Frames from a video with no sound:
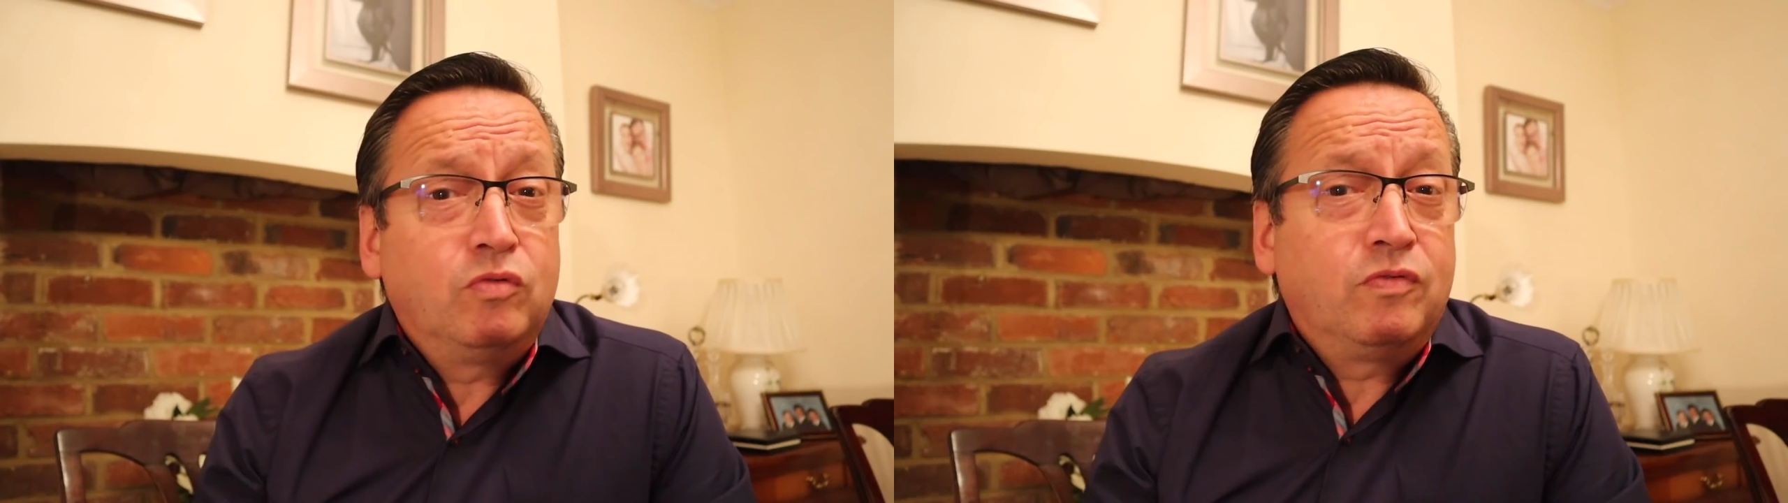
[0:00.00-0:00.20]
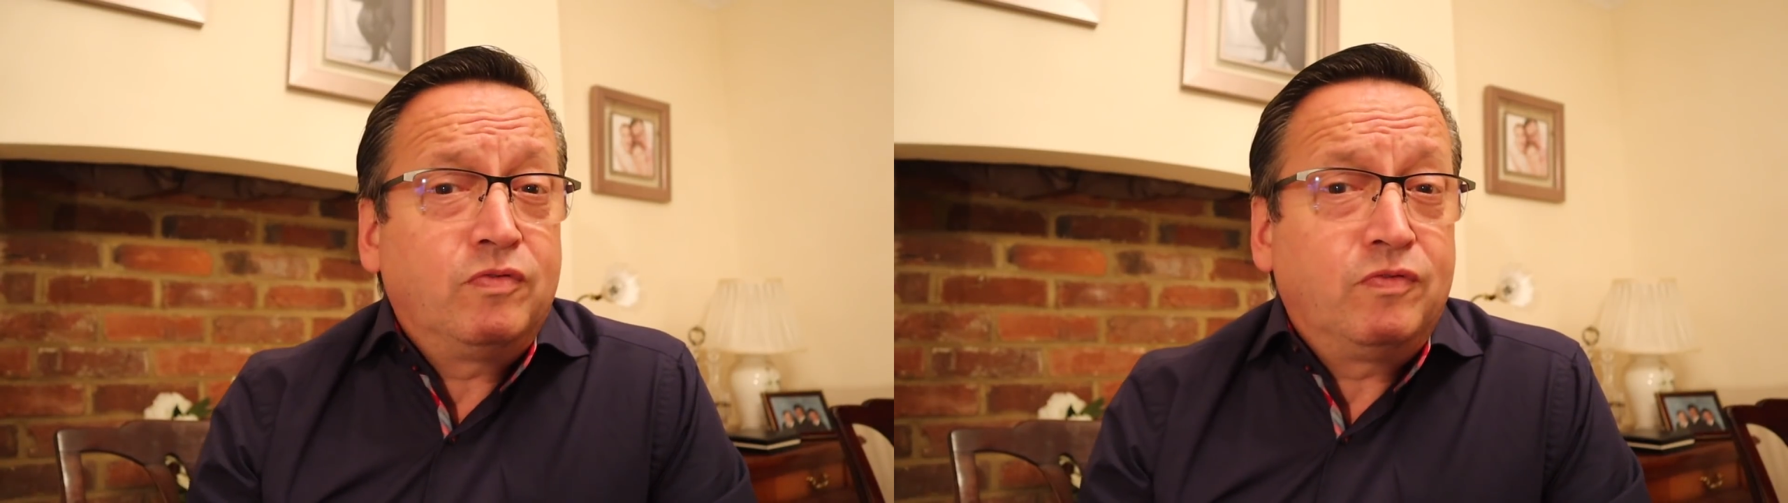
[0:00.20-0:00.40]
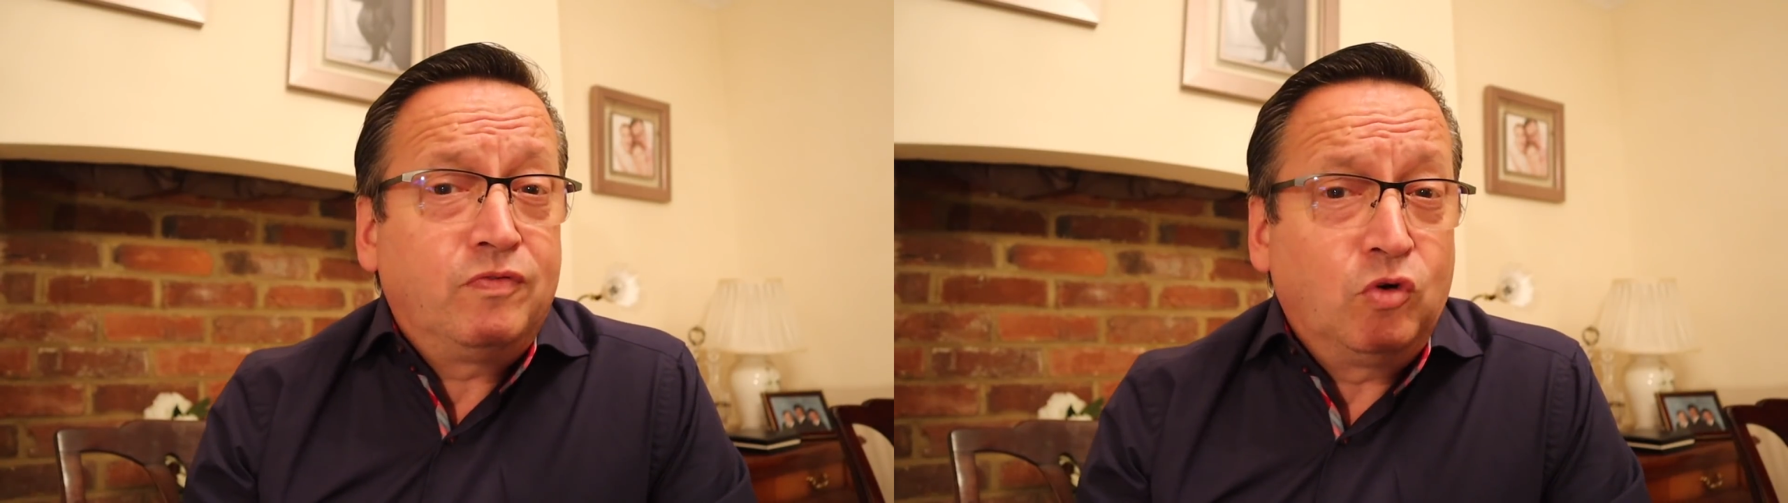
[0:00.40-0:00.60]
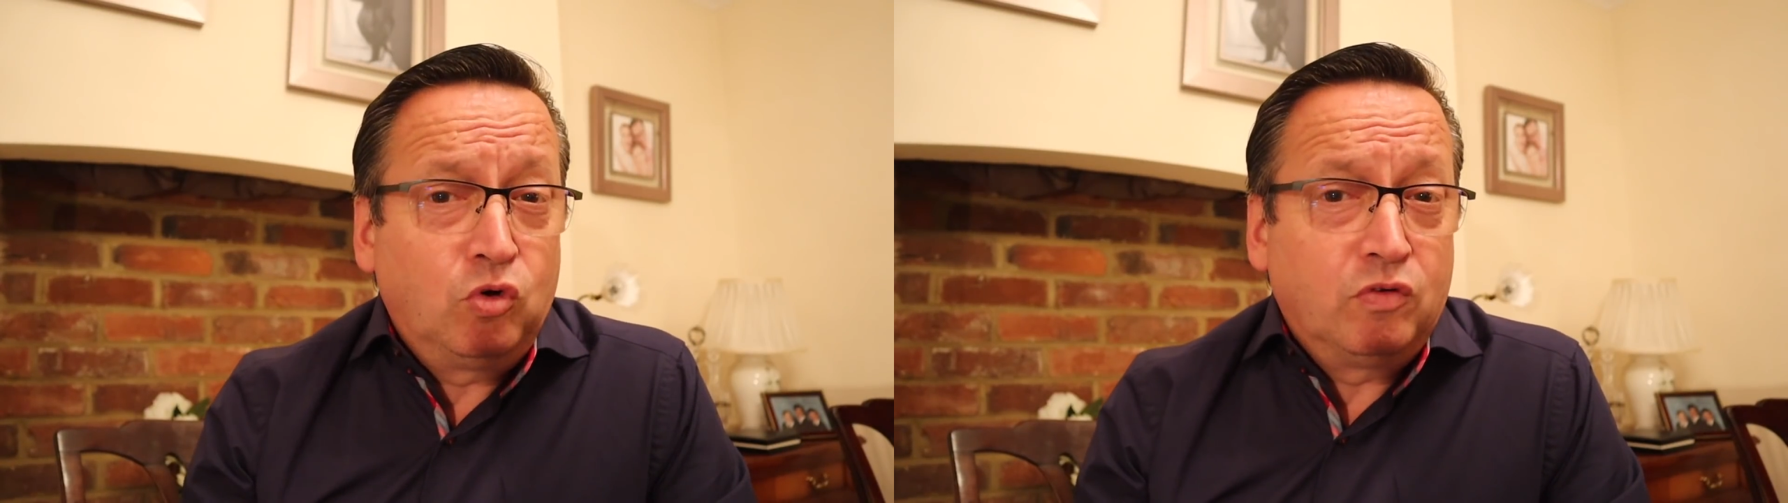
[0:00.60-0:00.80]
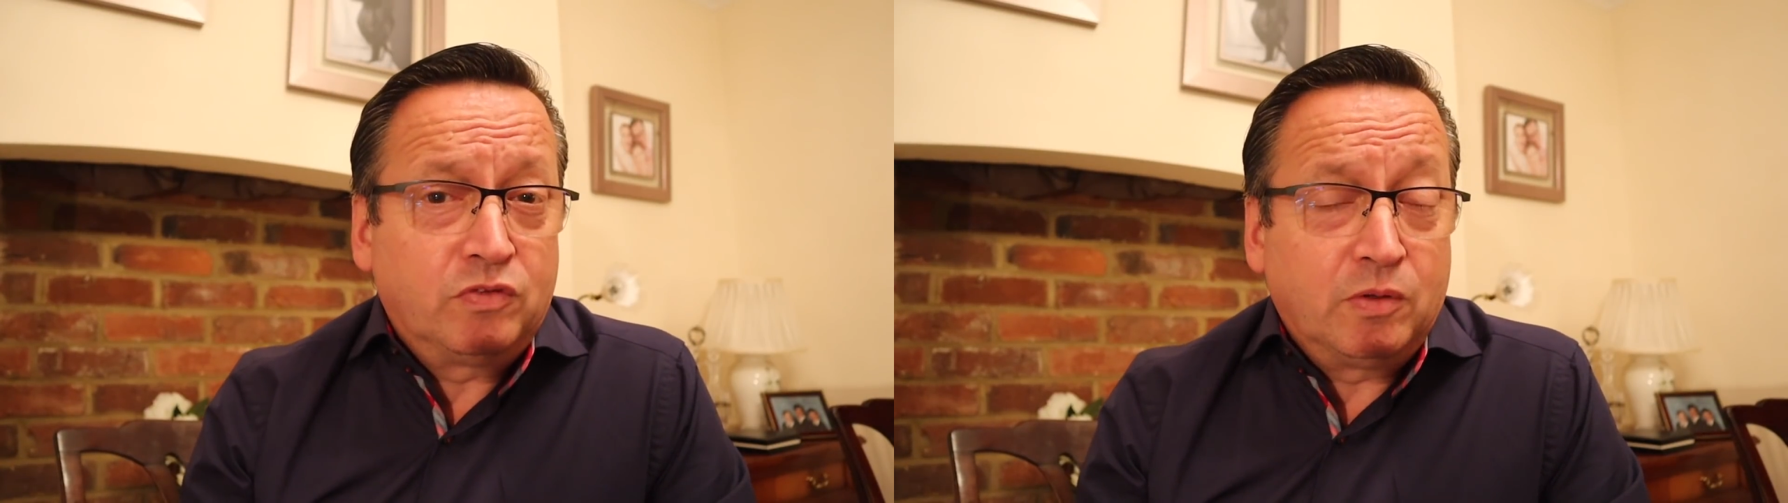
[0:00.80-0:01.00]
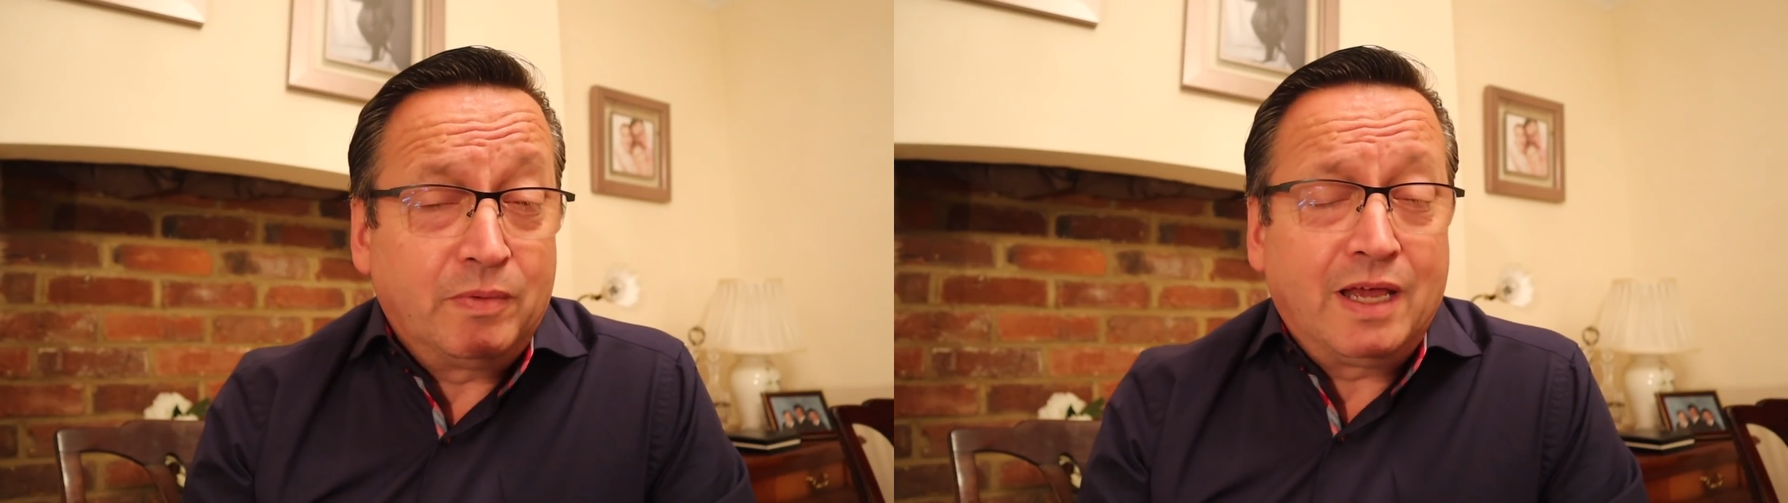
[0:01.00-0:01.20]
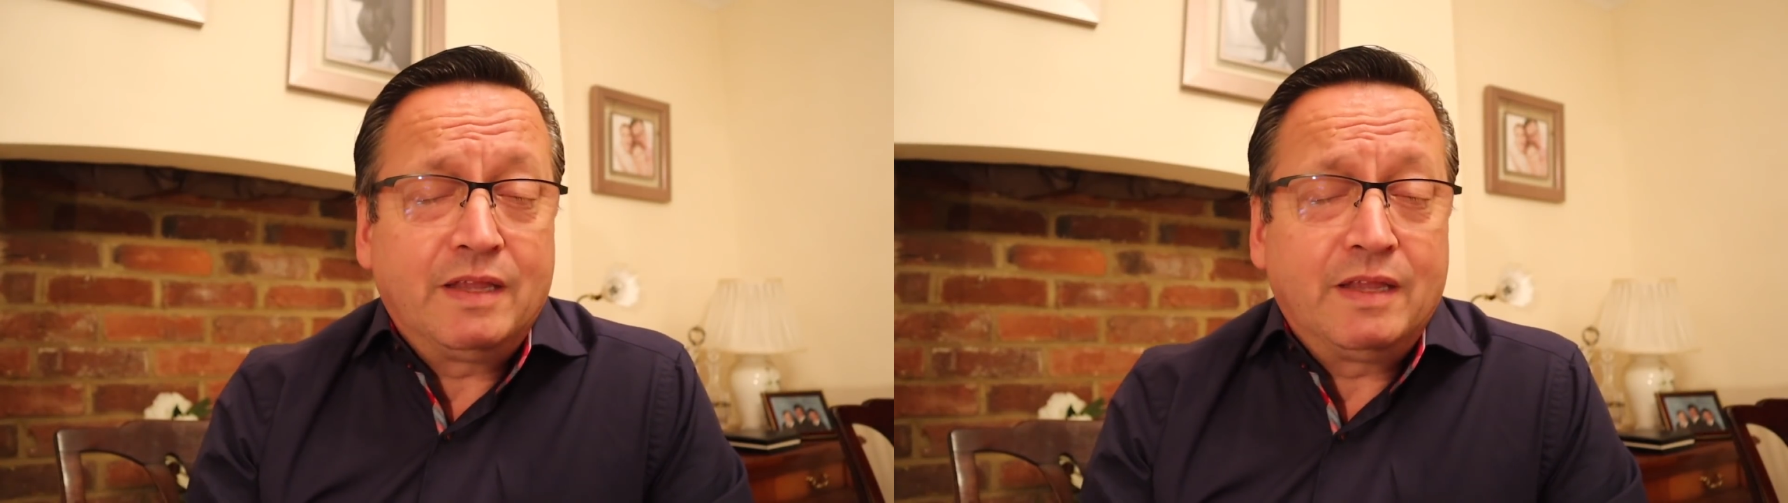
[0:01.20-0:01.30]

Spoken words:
4 of them,